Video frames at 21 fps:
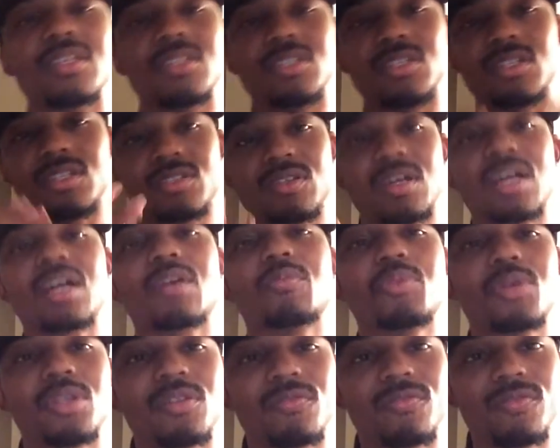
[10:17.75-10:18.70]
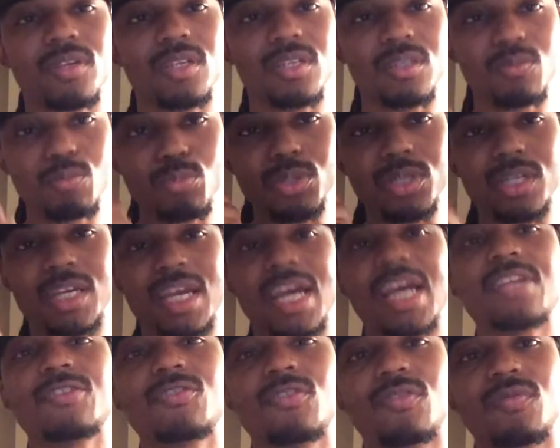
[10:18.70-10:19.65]
just so I can put an
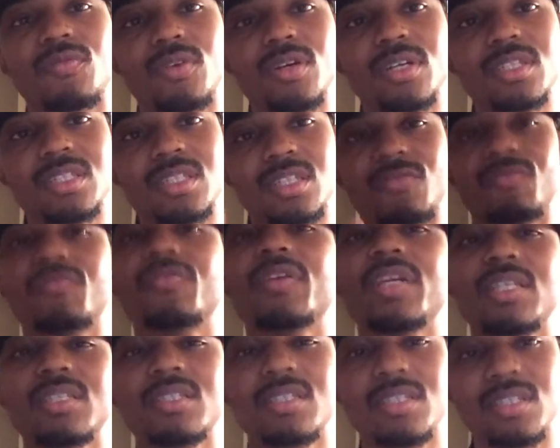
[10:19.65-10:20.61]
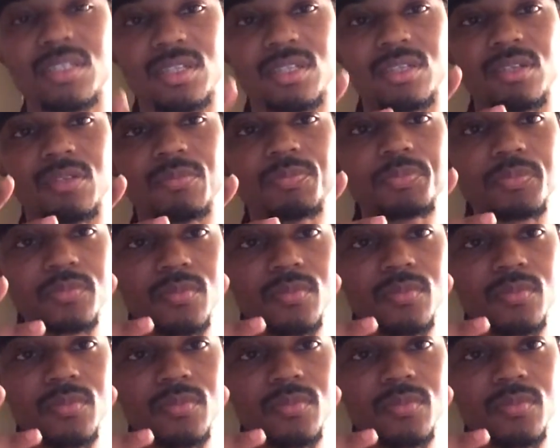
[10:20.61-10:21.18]
actual voice and a face to